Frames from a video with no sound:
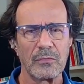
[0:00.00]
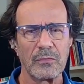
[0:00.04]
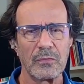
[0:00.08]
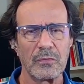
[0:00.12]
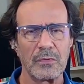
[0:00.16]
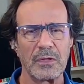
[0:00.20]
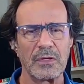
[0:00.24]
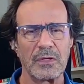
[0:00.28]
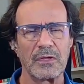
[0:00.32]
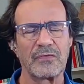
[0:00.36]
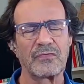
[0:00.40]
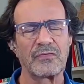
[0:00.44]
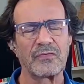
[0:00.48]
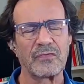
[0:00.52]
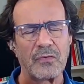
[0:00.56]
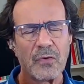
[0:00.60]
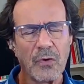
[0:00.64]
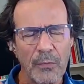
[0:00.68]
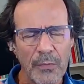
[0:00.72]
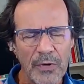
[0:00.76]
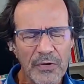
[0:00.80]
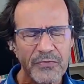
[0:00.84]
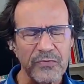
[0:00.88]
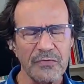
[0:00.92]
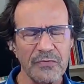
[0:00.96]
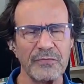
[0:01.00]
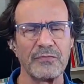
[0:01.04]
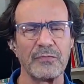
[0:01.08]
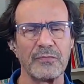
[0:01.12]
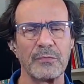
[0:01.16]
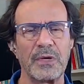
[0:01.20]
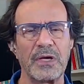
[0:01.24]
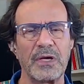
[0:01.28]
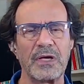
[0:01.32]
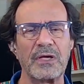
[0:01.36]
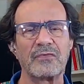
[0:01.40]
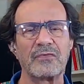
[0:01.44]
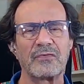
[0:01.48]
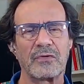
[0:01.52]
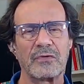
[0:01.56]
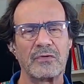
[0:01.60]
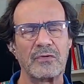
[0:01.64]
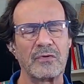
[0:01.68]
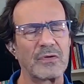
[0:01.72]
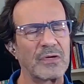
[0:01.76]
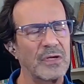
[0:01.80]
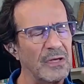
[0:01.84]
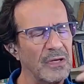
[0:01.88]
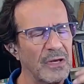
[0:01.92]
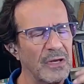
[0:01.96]
It is so much information, you
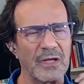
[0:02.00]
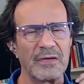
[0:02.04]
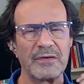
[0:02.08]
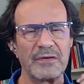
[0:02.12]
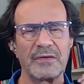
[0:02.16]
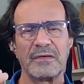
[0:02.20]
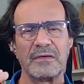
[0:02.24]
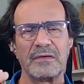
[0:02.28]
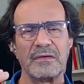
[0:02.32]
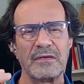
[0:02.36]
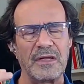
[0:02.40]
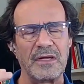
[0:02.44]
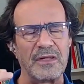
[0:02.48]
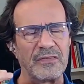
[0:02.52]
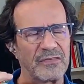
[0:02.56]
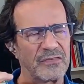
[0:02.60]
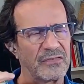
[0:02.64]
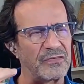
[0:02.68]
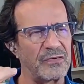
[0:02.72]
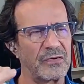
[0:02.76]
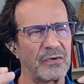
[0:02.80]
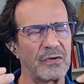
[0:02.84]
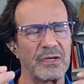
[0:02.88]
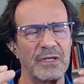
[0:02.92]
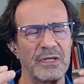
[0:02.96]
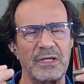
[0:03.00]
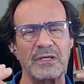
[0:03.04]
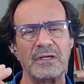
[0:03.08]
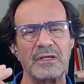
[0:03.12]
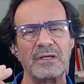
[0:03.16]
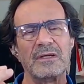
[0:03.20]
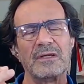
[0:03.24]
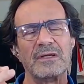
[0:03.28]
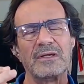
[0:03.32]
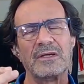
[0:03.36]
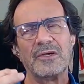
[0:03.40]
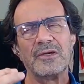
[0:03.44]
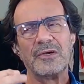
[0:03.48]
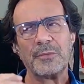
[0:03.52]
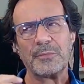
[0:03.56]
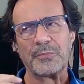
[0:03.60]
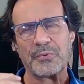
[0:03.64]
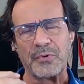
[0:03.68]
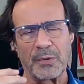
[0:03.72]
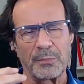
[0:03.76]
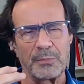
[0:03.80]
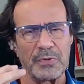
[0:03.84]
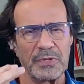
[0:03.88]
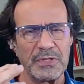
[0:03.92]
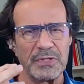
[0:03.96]
cannot necessarily
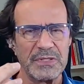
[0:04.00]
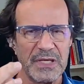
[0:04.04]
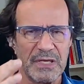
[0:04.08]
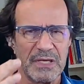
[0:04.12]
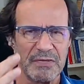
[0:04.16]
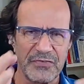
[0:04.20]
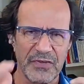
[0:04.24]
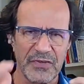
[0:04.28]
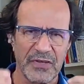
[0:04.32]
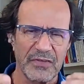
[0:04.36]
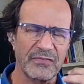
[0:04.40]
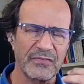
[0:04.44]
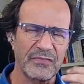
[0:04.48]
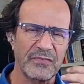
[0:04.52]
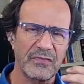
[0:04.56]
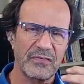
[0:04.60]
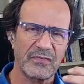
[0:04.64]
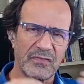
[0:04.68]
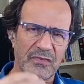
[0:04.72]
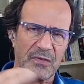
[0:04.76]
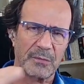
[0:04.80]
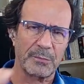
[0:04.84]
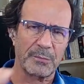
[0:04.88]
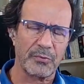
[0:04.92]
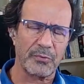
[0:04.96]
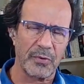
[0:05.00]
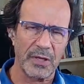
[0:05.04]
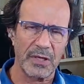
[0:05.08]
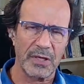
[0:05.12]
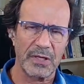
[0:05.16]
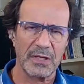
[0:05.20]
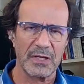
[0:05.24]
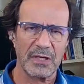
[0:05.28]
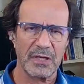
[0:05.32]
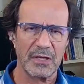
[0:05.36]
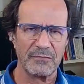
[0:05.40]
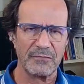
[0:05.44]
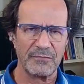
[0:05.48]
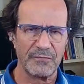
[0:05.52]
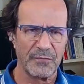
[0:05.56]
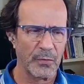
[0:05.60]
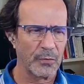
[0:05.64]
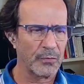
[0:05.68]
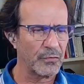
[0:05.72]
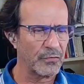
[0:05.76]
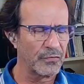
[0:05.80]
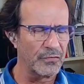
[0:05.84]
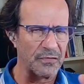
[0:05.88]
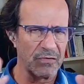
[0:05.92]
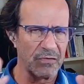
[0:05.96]
properly digest it, separate it, and
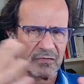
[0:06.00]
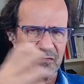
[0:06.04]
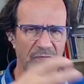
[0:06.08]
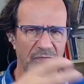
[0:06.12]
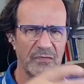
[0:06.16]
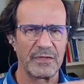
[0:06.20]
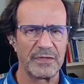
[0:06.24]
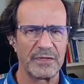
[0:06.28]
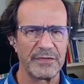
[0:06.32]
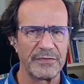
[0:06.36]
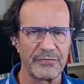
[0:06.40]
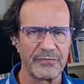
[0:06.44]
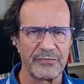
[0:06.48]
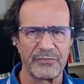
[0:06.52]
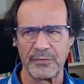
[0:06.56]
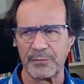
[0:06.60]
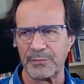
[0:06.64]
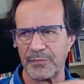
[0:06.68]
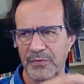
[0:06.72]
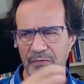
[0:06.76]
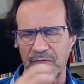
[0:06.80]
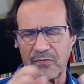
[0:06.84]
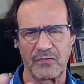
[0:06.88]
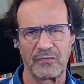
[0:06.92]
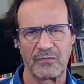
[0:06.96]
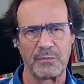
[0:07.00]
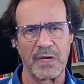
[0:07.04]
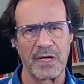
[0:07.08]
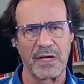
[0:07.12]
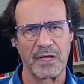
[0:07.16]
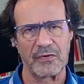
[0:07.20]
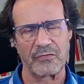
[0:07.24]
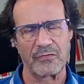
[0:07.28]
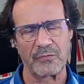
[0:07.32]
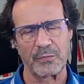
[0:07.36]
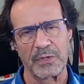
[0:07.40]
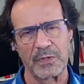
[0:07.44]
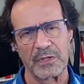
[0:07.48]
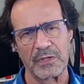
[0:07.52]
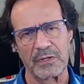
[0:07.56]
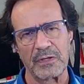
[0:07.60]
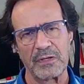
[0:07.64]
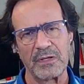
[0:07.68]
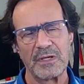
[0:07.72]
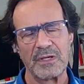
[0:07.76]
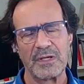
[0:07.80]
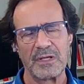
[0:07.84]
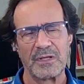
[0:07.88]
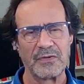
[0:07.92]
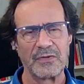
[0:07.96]
focus. This is leadership, this is management.
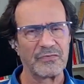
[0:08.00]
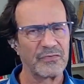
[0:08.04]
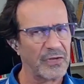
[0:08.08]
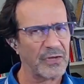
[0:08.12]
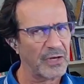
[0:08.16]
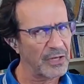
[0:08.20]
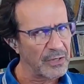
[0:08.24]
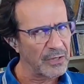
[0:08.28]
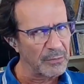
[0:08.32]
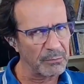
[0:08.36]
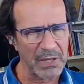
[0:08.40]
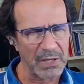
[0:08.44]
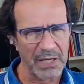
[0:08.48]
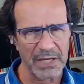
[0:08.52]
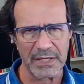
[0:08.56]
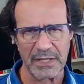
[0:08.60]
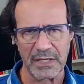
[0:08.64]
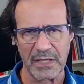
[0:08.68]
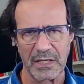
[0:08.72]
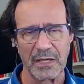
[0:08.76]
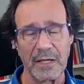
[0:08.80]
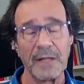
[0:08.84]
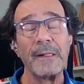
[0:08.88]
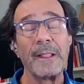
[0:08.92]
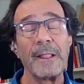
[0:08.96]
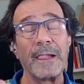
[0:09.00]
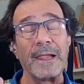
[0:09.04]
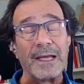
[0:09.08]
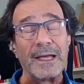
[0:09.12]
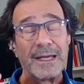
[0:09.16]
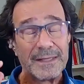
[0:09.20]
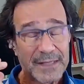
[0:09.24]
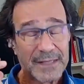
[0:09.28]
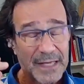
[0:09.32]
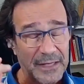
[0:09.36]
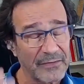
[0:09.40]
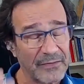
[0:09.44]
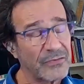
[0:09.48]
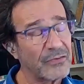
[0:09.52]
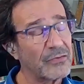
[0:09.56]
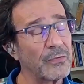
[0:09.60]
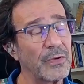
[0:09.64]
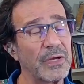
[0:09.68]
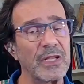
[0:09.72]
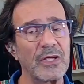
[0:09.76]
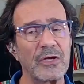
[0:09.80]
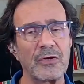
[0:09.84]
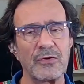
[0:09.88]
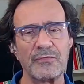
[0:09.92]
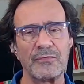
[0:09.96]
There's a lot of blending. That is
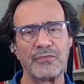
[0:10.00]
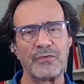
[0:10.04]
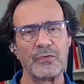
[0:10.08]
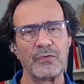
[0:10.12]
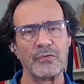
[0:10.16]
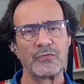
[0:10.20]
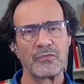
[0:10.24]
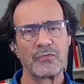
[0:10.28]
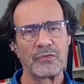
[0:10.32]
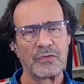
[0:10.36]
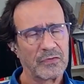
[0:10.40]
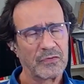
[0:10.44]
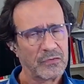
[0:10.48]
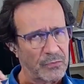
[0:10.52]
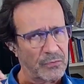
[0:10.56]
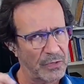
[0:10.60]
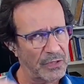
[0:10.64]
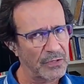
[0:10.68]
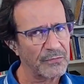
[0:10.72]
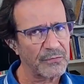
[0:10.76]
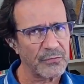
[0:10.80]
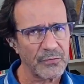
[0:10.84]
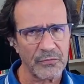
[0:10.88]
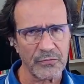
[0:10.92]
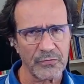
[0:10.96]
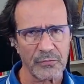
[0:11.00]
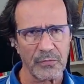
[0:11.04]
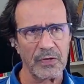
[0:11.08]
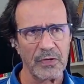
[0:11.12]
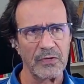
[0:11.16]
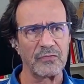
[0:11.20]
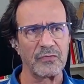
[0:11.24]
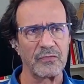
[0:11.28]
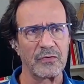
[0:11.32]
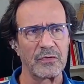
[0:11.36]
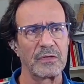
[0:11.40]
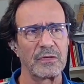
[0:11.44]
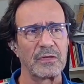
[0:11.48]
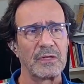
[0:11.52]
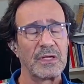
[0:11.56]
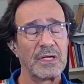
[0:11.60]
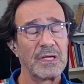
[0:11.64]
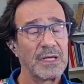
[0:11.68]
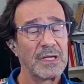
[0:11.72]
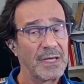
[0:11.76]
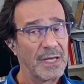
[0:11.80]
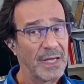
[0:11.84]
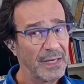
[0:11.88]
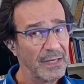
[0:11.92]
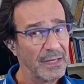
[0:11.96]
creating confusion, it's creating frustration,
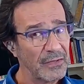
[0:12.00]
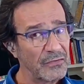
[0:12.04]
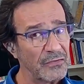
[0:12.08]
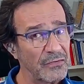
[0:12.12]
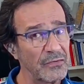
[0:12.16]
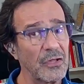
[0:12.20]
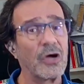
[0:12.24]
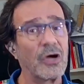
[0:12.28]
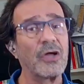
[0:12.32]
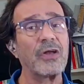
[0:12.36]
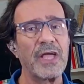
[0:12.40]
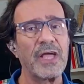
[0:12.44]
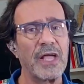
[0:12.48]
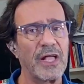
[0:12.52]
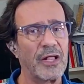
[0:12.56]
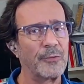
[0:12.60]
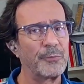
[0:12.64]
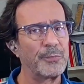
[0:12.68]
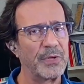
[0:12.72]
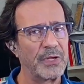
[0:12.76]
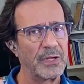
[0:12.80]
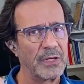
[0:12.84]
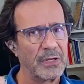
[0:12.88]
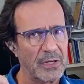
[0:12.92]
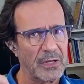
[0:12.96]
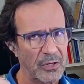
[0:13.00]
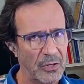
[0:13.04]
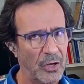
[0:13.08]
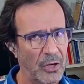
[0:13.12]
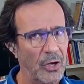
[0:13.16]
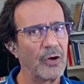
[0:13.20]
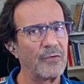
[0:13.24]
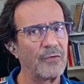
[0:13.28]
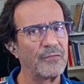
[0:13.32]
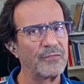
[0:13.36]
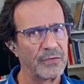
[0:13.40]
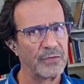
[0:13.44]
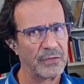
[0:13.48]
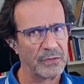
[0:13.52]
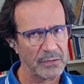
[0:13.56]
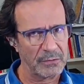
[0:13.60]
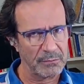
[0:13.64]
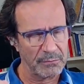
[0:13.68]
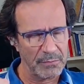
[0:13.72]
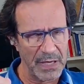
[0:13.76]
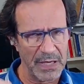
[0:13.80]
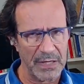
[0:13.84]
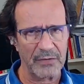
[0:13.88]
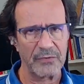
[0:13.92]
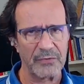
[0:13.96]
and is not helping often
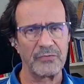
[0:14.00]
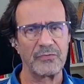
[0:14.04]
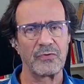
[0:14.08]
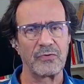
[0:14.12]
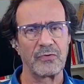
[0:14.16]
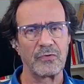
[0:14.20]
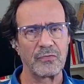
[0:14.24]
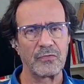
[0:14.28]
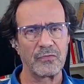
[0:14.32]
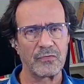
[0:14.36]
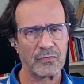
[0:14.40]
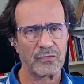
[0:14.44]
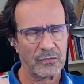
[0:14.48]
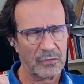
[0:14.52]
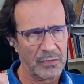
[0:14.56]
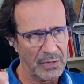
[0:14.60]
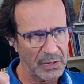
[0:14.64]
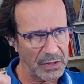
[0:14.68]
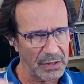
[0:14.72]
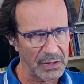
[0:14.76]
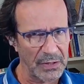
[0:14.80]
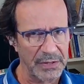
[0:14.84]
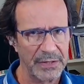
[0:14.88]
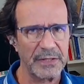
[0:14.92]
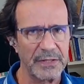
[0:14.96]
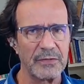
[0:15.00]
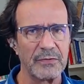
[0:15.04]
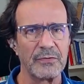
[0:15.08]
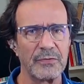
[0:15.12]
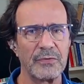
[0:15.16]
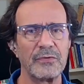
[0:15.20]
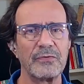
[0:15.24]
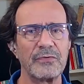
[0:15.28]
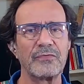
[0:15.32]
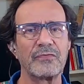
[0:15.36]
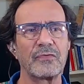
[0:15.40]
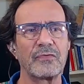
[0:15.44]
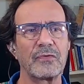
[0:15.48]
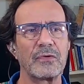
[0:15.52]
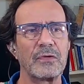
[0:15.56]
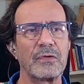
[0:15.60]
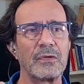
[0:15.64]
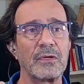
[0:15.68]
managers and leaders